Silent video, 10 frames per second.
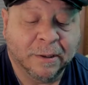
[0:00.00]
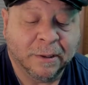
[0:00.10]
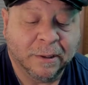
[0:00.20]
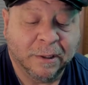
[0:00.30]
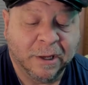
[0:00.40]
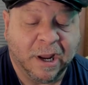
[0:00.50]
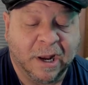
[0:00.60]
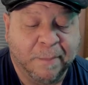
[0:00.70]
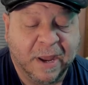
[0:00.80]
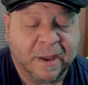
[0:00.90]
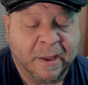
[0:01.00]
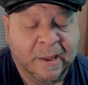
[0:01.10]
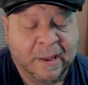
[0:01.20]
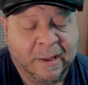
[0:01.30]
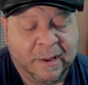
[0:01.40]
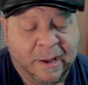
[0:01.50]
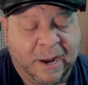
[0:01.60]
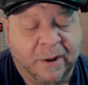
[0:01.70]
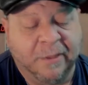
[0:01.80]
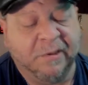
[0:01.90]
you're going to pick, I
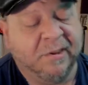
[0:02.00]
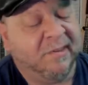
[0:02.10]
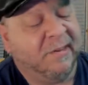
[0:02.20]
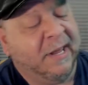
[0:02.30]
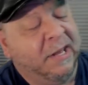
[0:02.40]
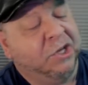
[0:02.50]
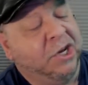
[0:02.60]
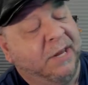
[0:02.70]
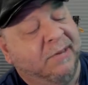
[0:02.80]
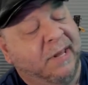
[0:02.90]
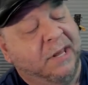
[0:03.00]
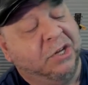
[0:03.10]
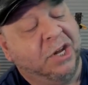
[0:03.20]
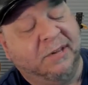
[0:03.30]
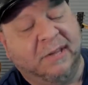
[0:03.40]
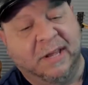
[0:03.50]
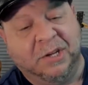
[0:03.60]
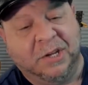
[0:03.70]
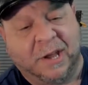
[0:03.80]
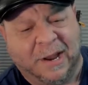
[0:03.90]
don't know, this is C, E, G, C, E, G, C, E,
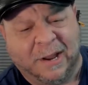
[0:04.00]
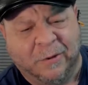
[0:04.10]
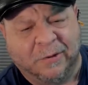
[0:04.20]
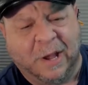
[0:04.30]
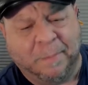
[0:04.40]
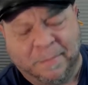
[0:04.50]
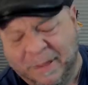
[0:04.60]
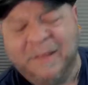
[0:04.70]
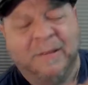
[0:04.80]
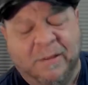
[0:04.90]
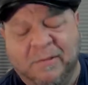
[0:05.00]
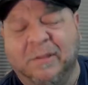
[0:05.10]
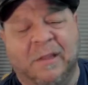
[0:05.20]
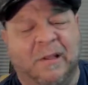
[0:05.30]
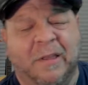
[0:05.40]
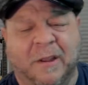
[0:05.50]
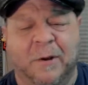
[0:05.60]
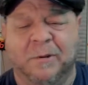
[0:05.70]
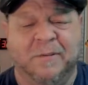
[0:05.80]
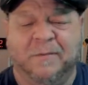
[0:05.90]
G. It kind of goes up. There's other
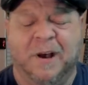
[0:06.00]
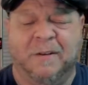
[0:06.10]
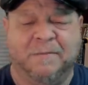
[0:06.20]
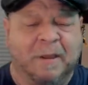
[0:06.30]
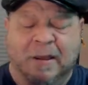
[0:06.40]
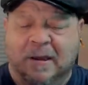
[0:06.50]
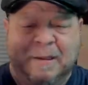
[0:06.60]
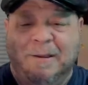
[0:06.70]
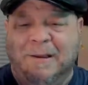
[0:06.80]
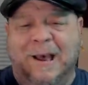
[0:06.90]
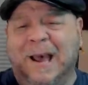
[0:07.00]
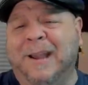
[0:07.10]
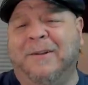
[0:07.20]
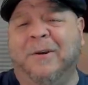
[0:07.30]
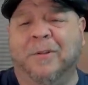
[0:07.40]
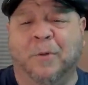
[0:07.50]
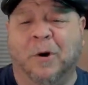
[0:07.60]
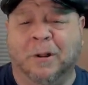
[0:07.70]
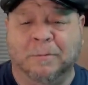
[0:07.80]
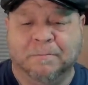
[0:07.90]
notes involved. I don't know them
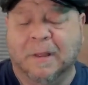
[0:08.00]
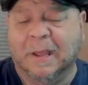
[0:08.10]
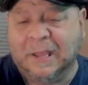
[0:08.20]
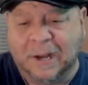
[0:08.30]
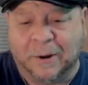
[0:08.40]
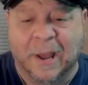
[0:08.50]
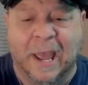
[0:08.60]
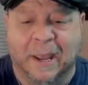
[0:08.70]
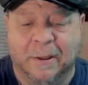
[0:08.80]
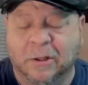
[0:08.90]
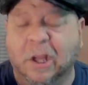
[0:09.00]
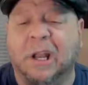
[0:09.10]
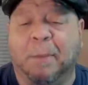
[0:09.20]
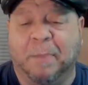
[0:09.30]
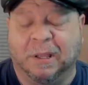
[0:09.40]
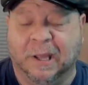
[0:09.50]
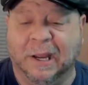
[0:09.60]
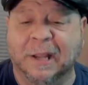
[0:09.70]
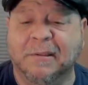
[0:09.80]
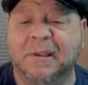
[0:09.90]
all. Hey, look it up online.
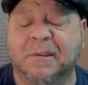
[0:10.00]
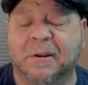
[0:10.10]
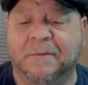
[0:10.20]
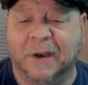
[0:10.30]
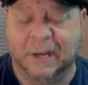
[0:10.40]
It's easy to find.